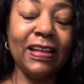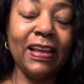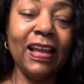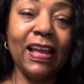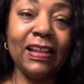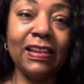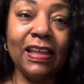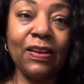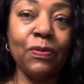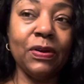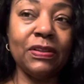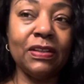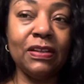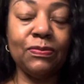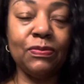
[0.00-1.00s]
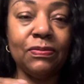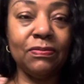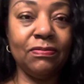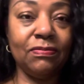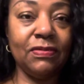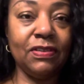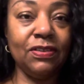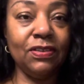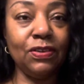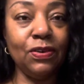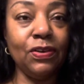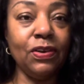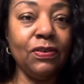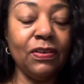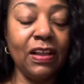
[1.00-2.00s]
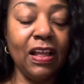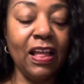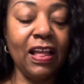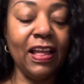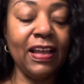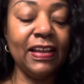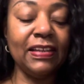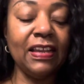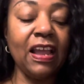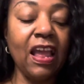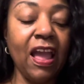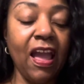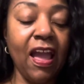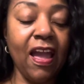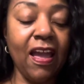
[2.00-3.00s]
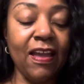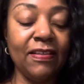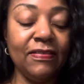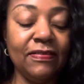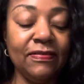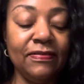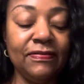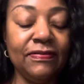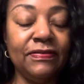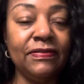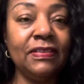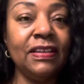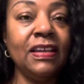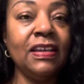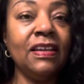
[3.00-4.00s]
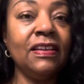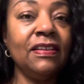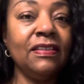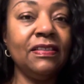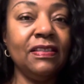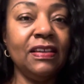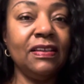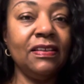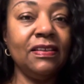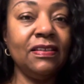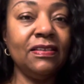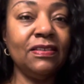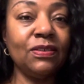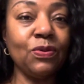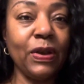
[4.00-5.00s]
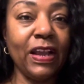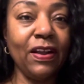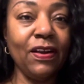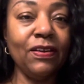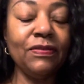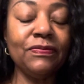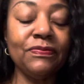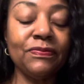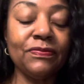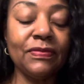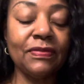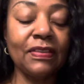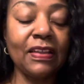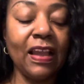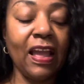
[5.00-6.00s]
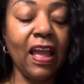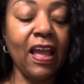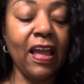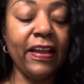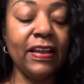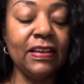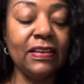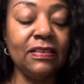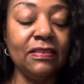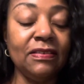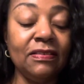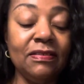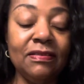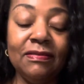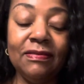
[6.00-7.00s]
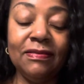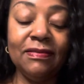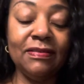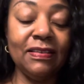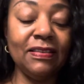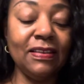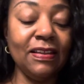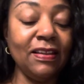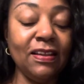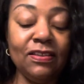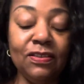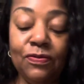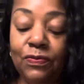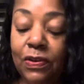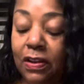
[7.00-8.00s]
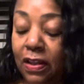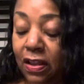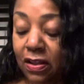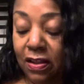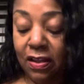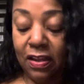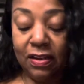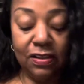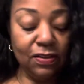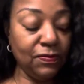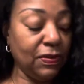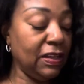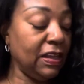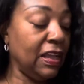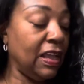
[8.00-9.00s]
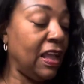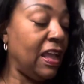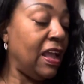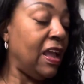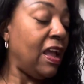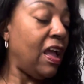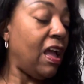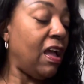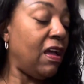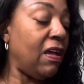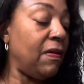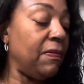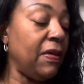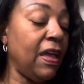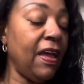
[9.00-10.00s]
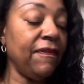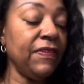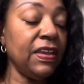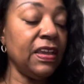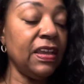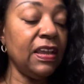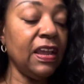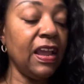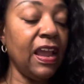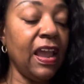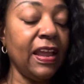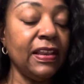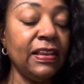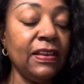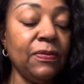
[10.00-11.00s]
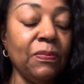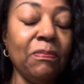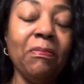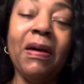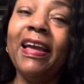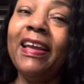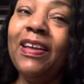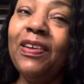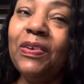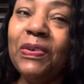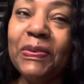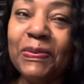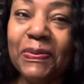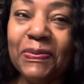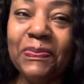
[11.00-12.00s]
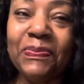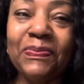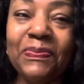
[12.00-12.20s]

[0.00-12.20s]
had like one that the circular kind and the square, and it's really good. It's really heavy, and my goal